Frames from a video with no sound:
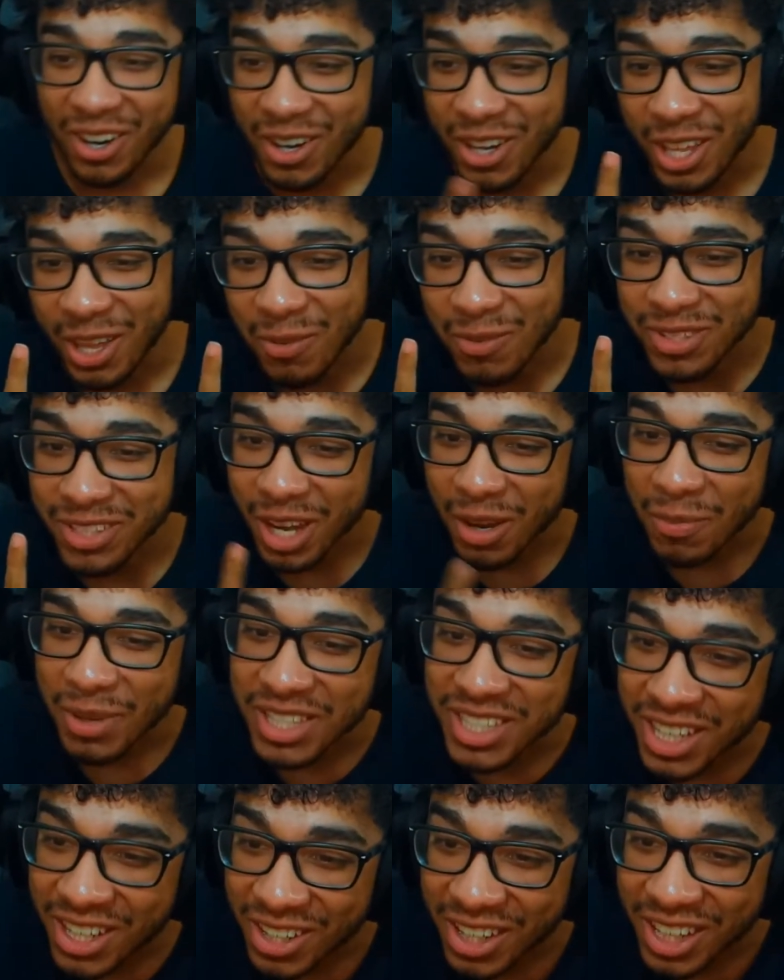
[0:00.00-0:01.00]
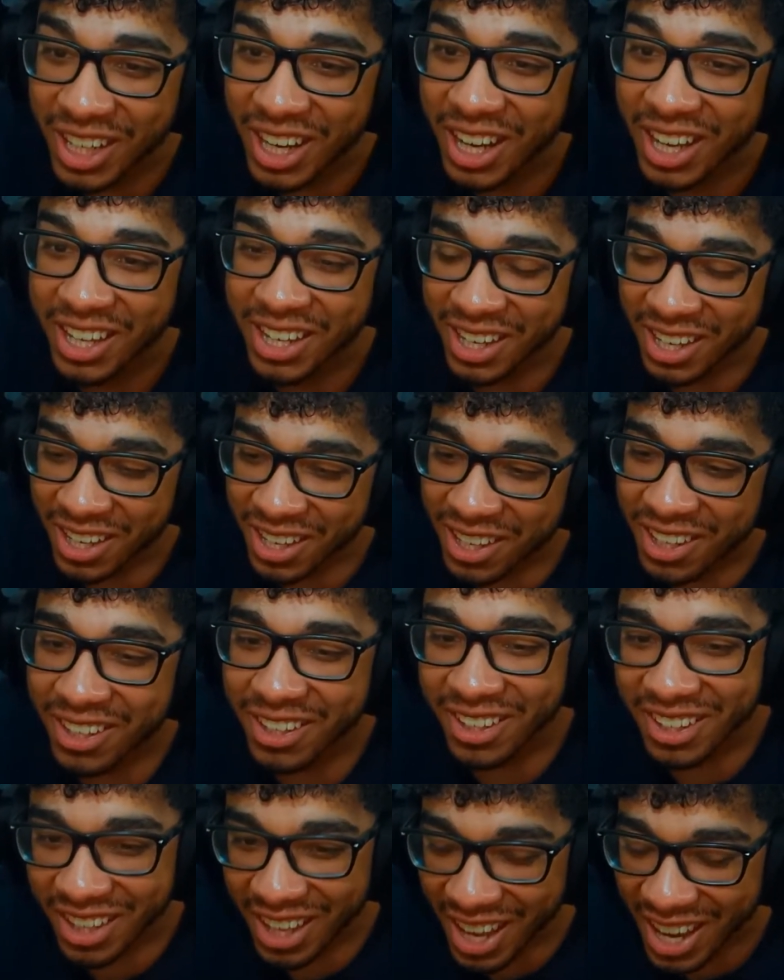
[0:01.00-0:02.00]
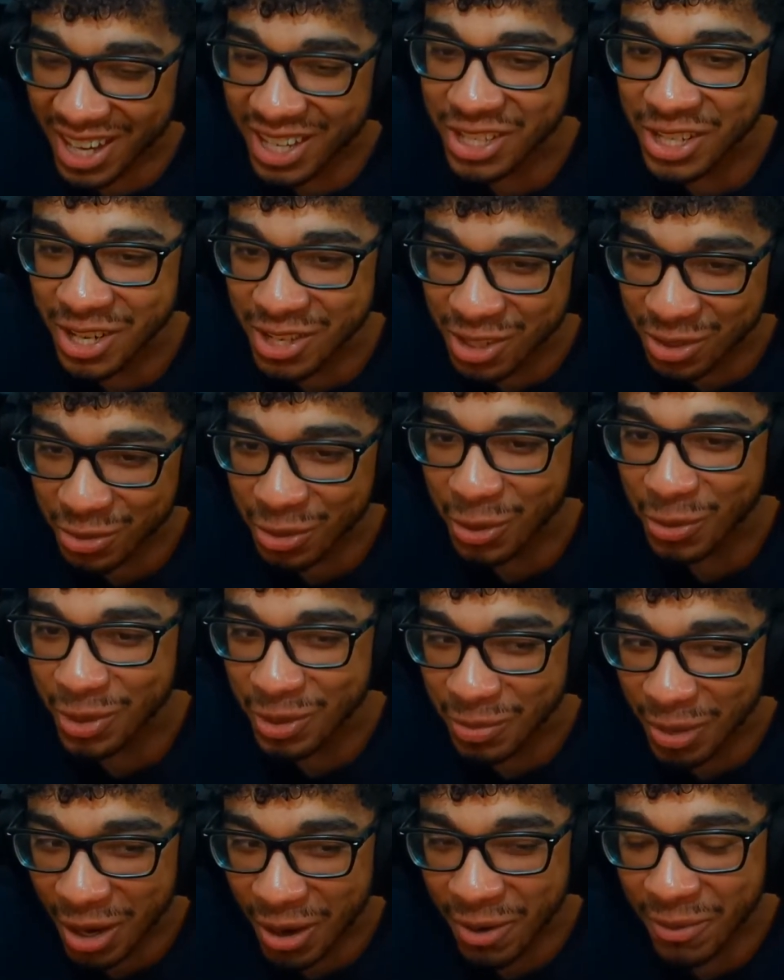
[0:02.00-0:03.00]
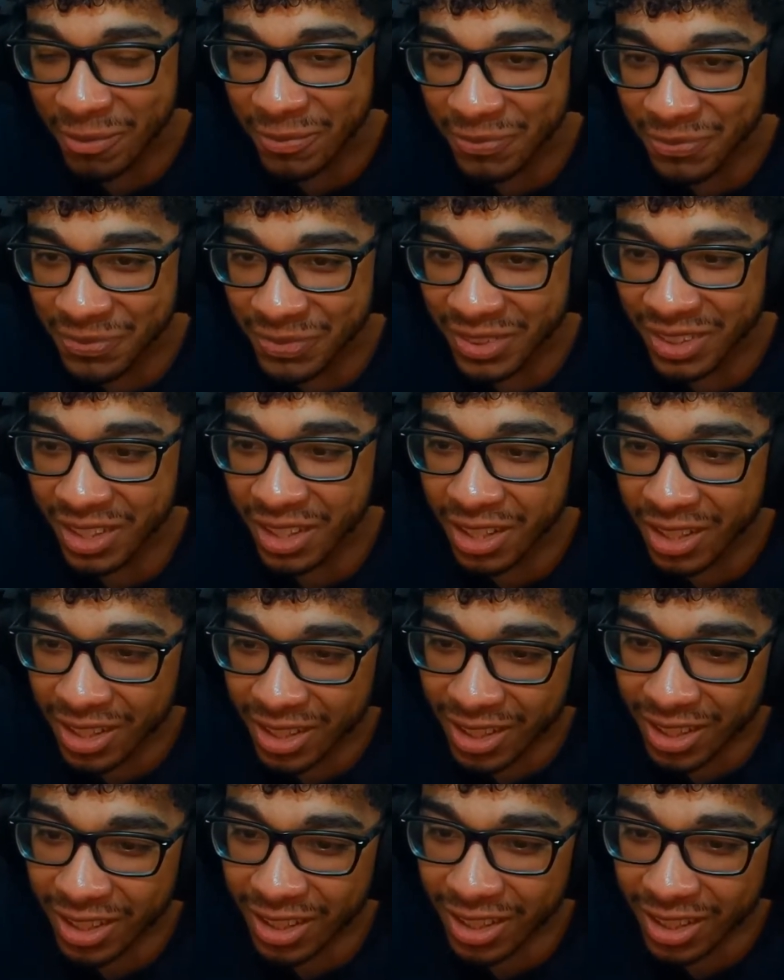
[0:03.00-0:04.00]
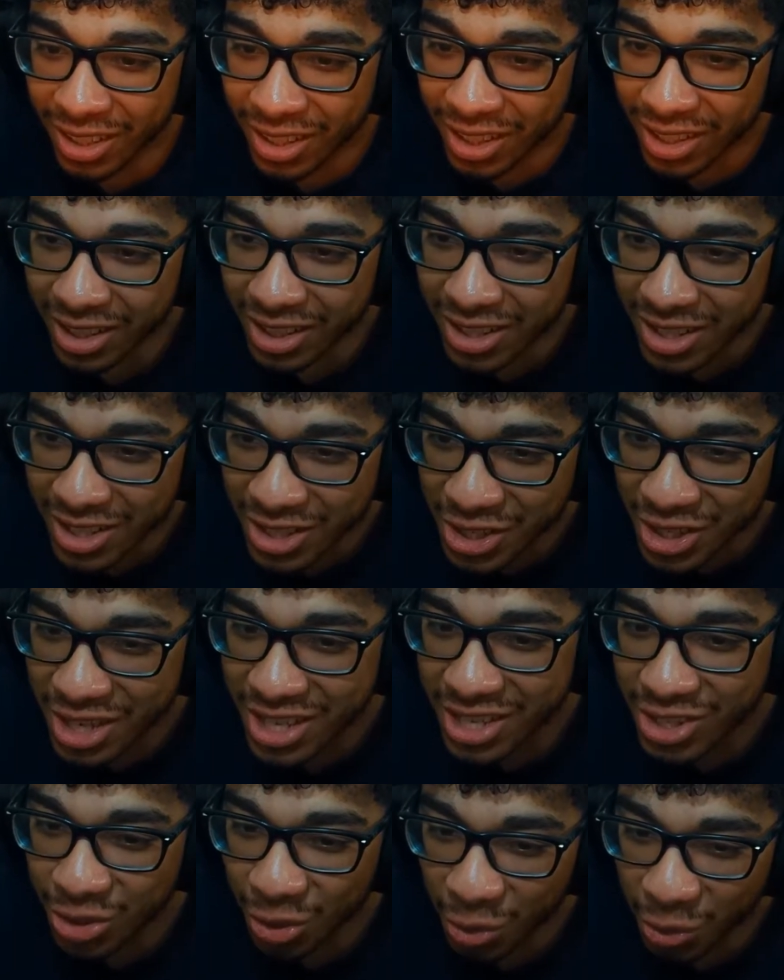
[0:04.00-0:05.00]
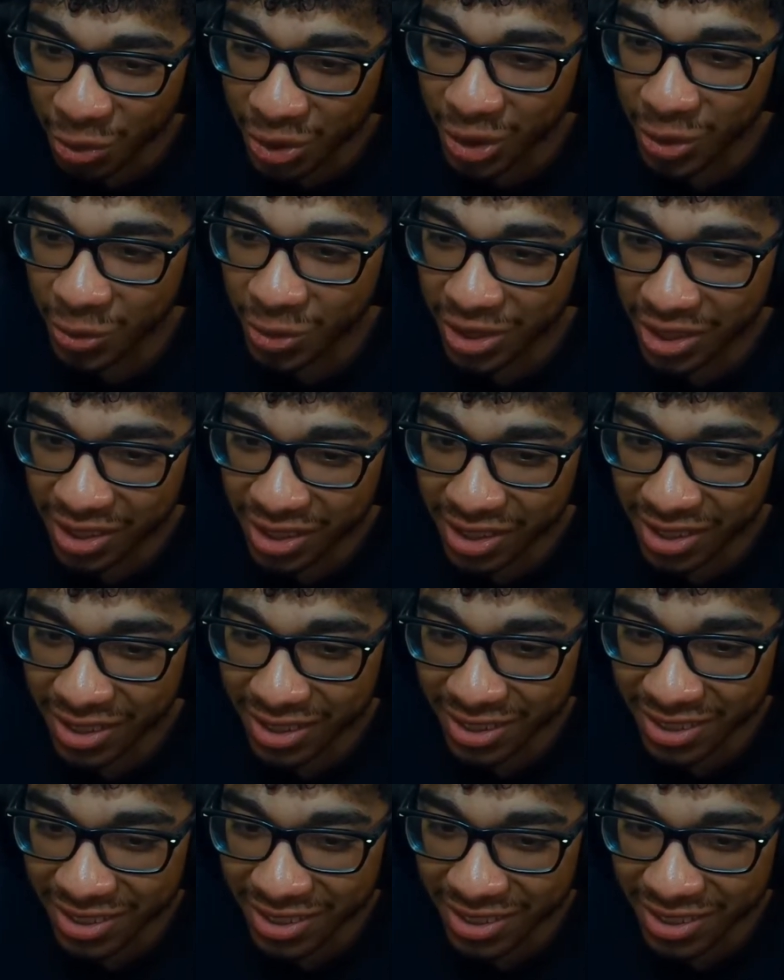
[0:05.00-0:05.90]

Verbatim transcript: He almost got me teary eyed. Hey, Gene's a real one, bro. Gene is a real one.